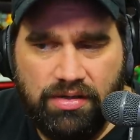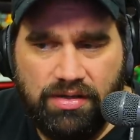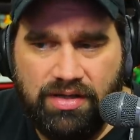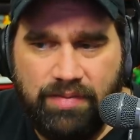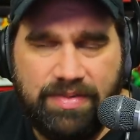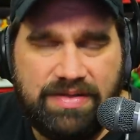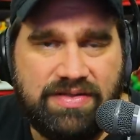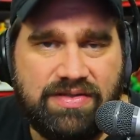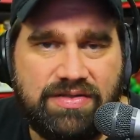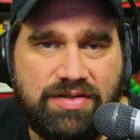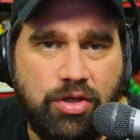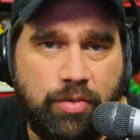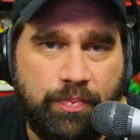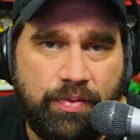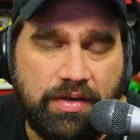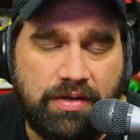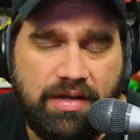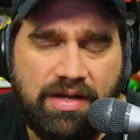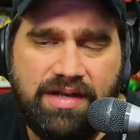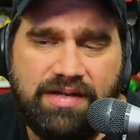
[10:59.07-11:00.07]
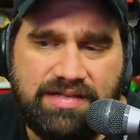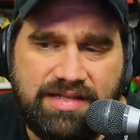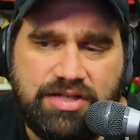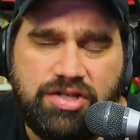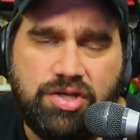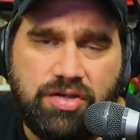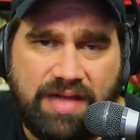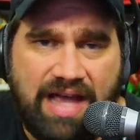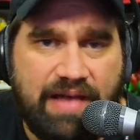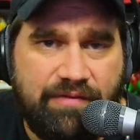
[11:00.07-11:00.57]
It'd be stupid.
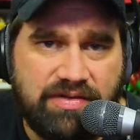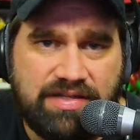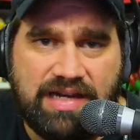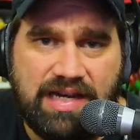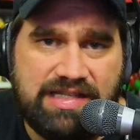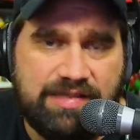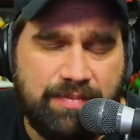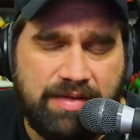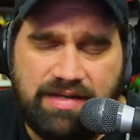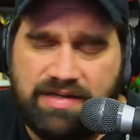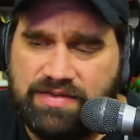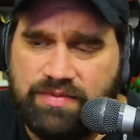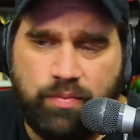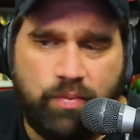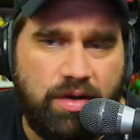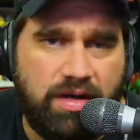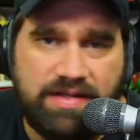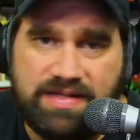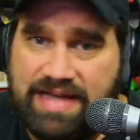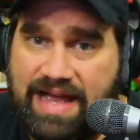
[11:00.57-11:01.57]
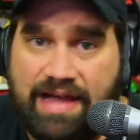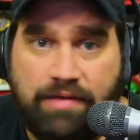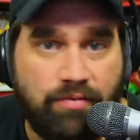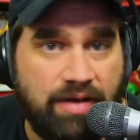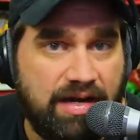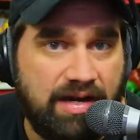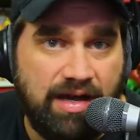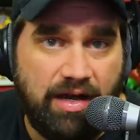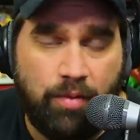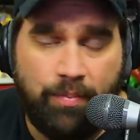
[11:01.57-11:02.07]
Digital advertisement what it's at
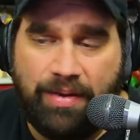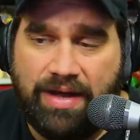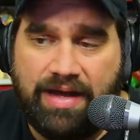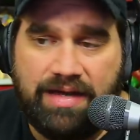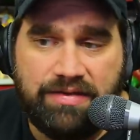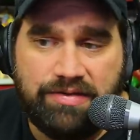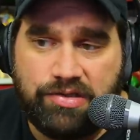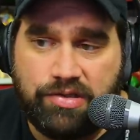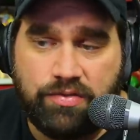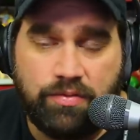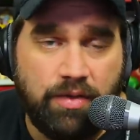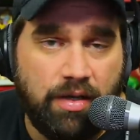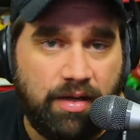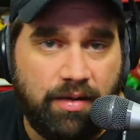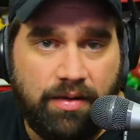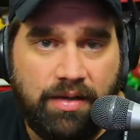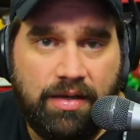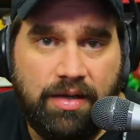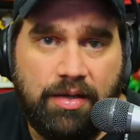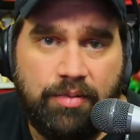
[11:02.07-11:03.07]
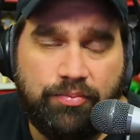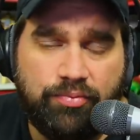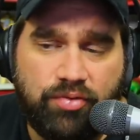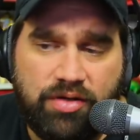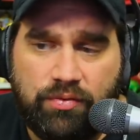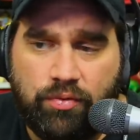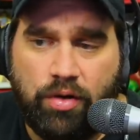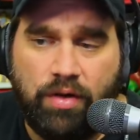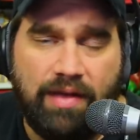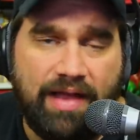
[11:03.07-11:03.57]
right now. Buying uh,
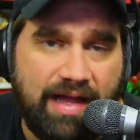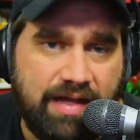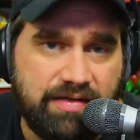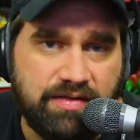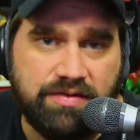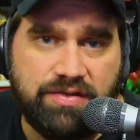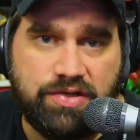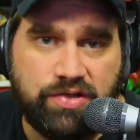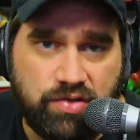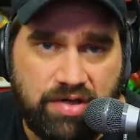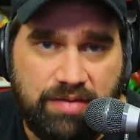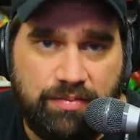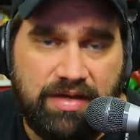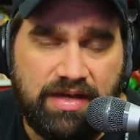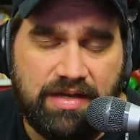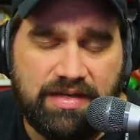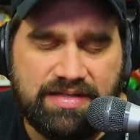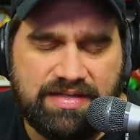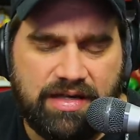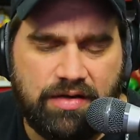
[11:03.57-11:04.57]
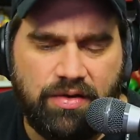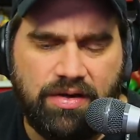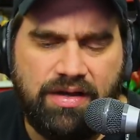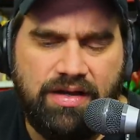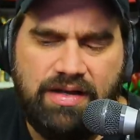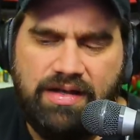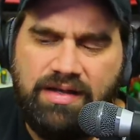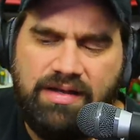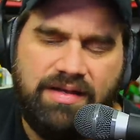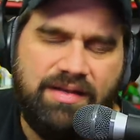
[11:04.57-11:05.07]
pre-roll ads and streaming, etc
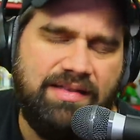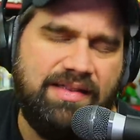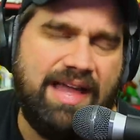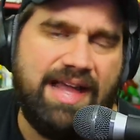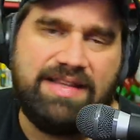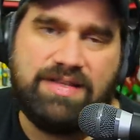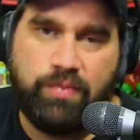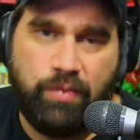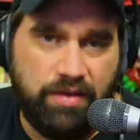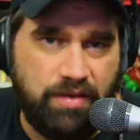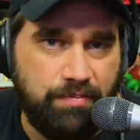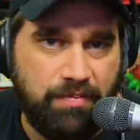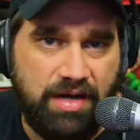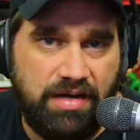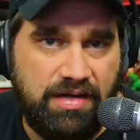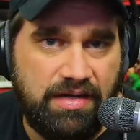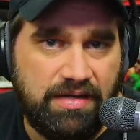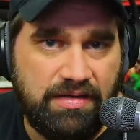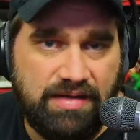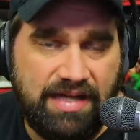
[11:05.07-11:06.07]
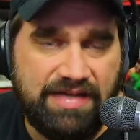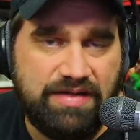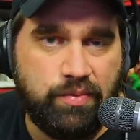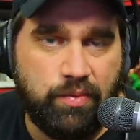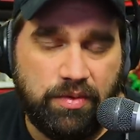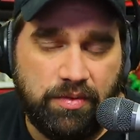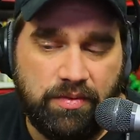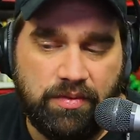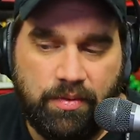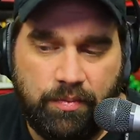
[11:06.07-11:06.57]
that's where the money that's
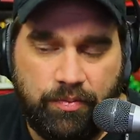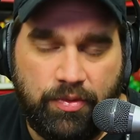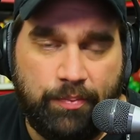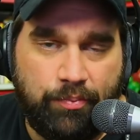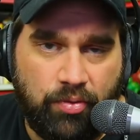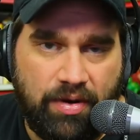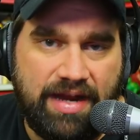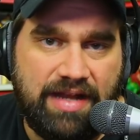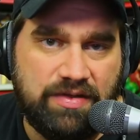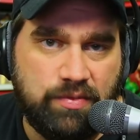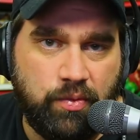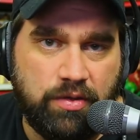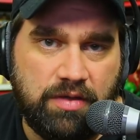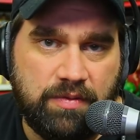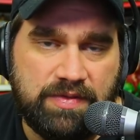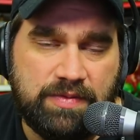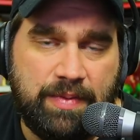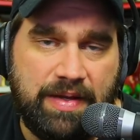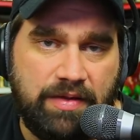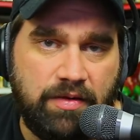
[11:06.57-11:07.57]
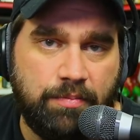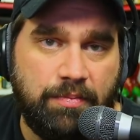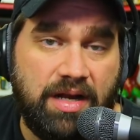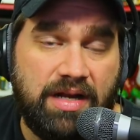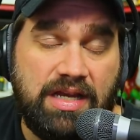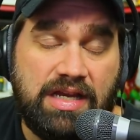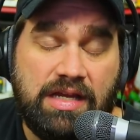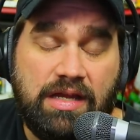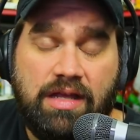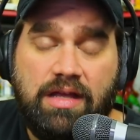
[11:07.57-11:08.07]
where the, the brands want to spend their
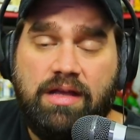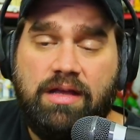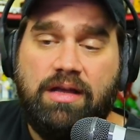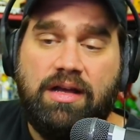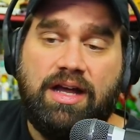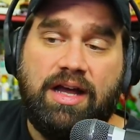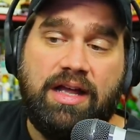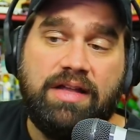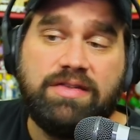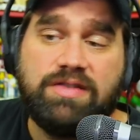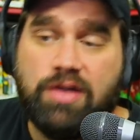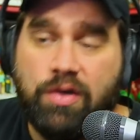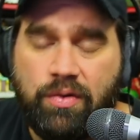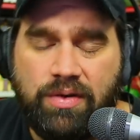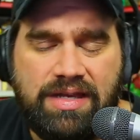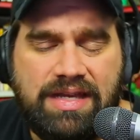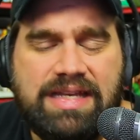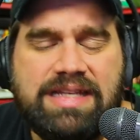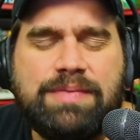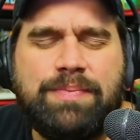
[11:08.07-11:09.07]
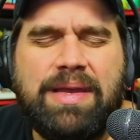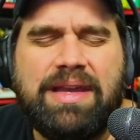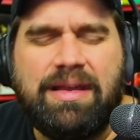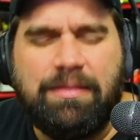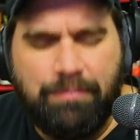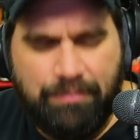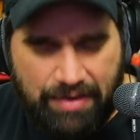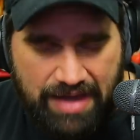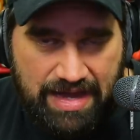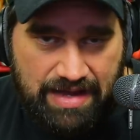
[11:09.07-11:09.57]
money uh, and so he's
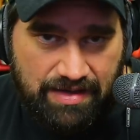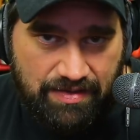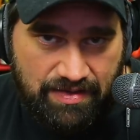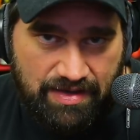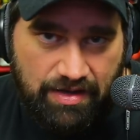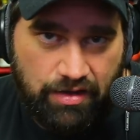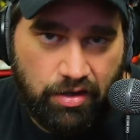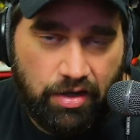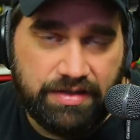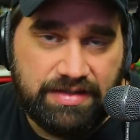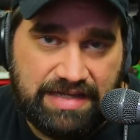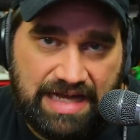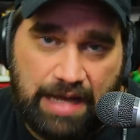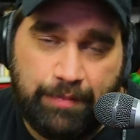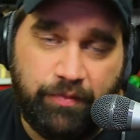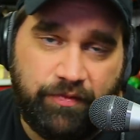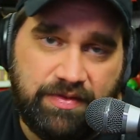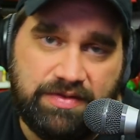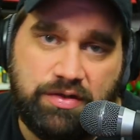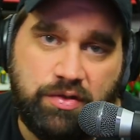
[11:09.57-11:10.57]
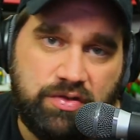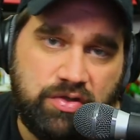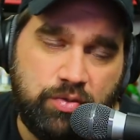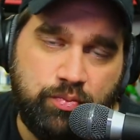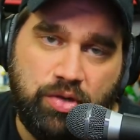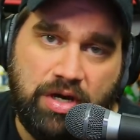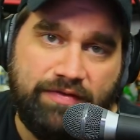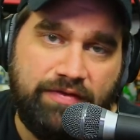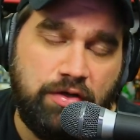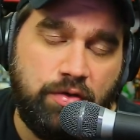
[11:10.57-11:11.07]
making bank there on top of his
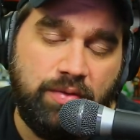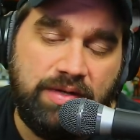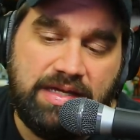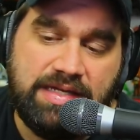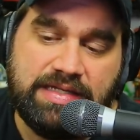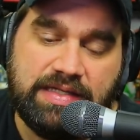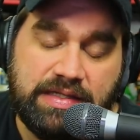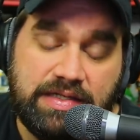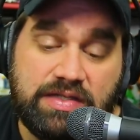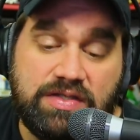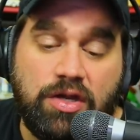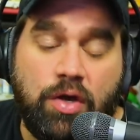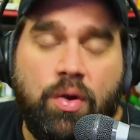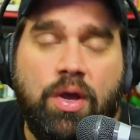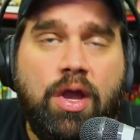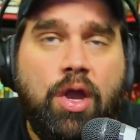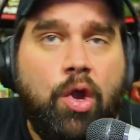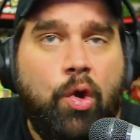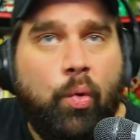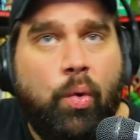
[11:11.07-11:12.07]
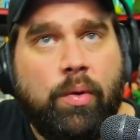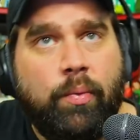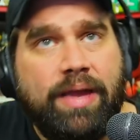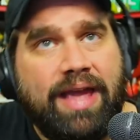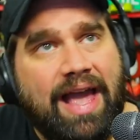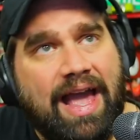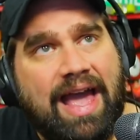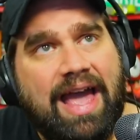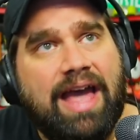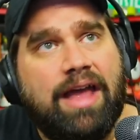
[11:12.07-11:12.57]
youtube revenue easily so when
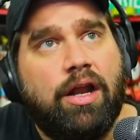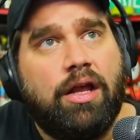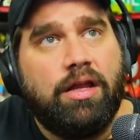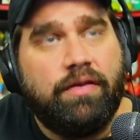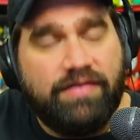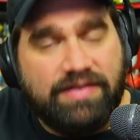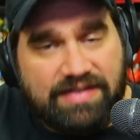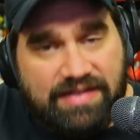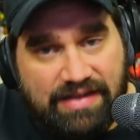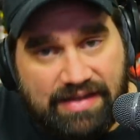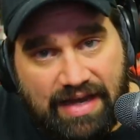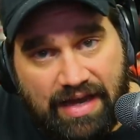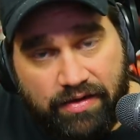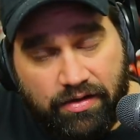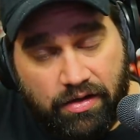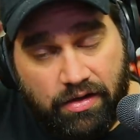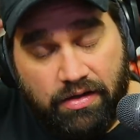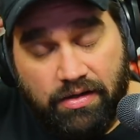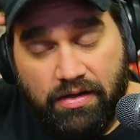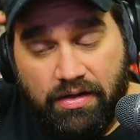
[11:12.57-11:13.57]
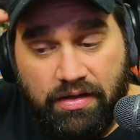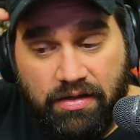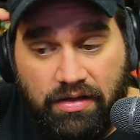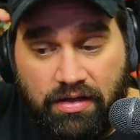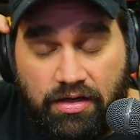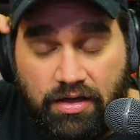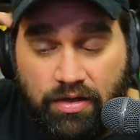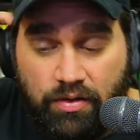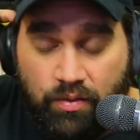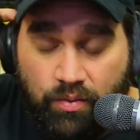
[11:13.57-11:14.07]
we add all of this together
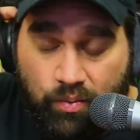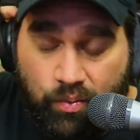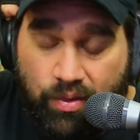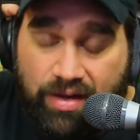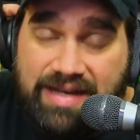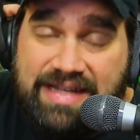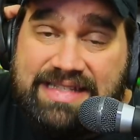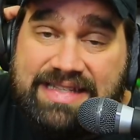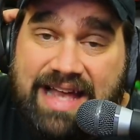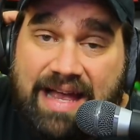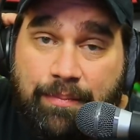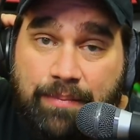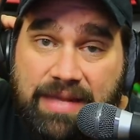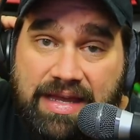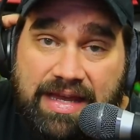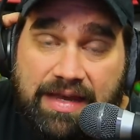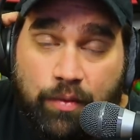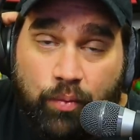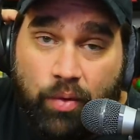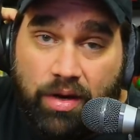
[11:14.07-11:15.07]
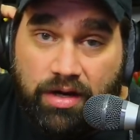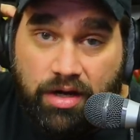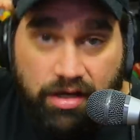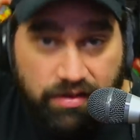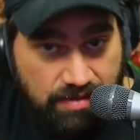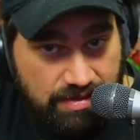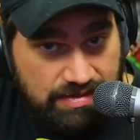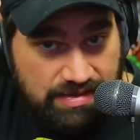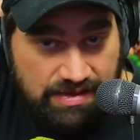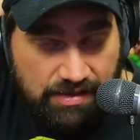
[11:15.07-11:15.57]
you know what does that mean what
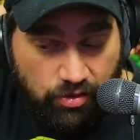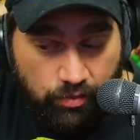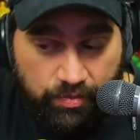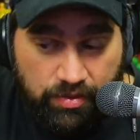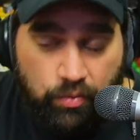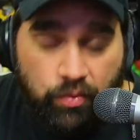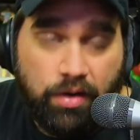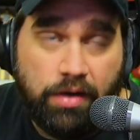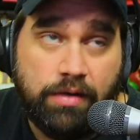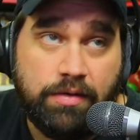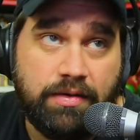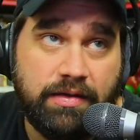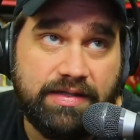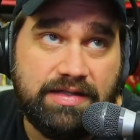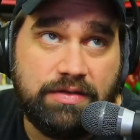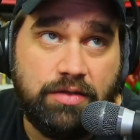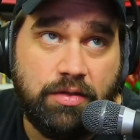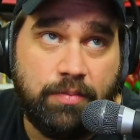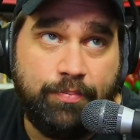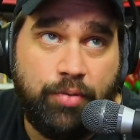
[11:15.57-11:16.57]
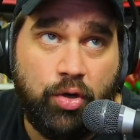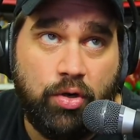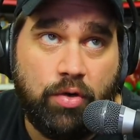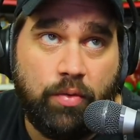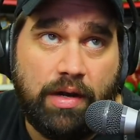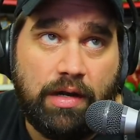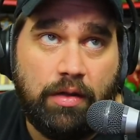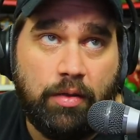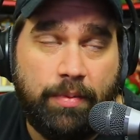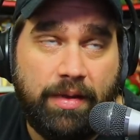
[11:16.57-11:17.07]
could the deal be worth let's look, poke
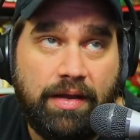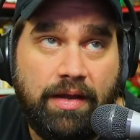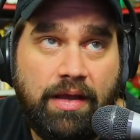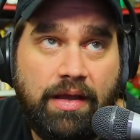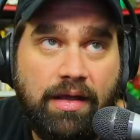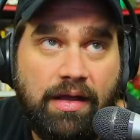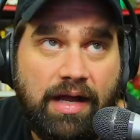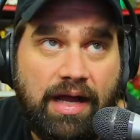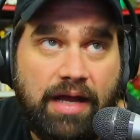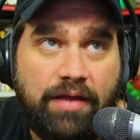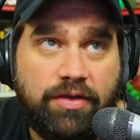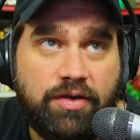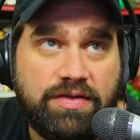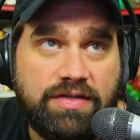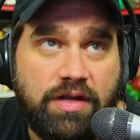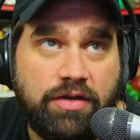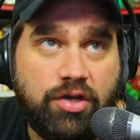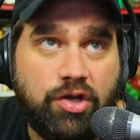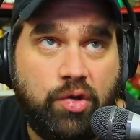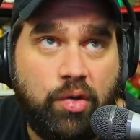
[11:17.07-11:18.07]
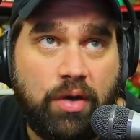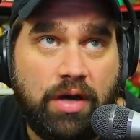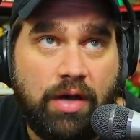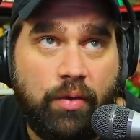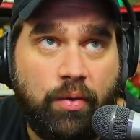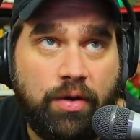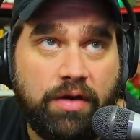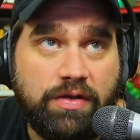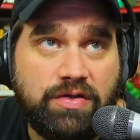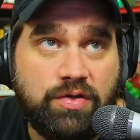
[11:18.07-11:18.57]
around a little bit uh, there's another quote i
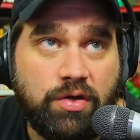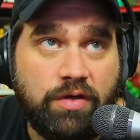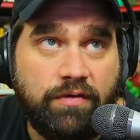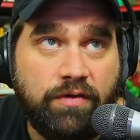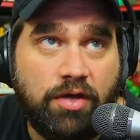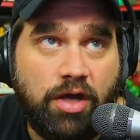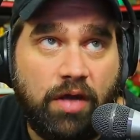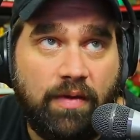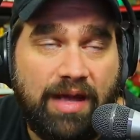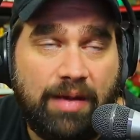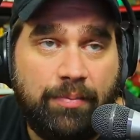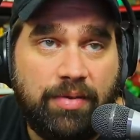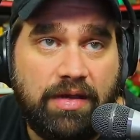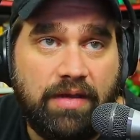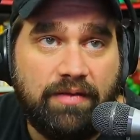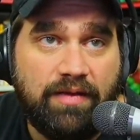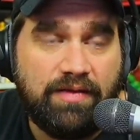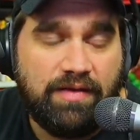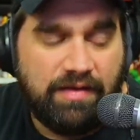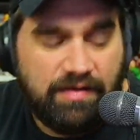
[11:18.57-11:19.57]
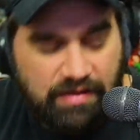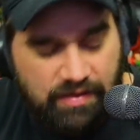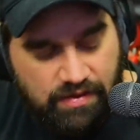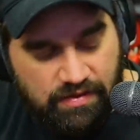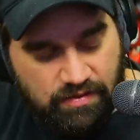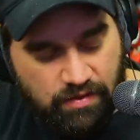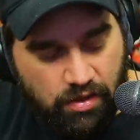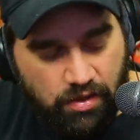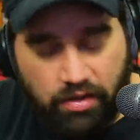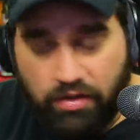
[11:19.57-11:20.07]
want to sort of call out because as he did
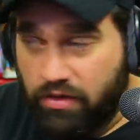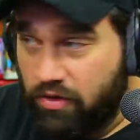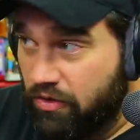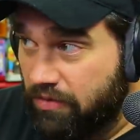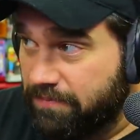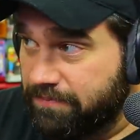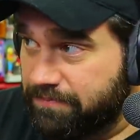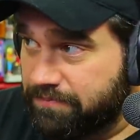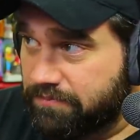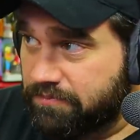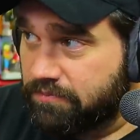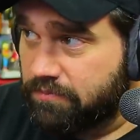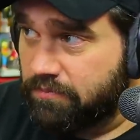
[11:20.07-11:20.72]
this article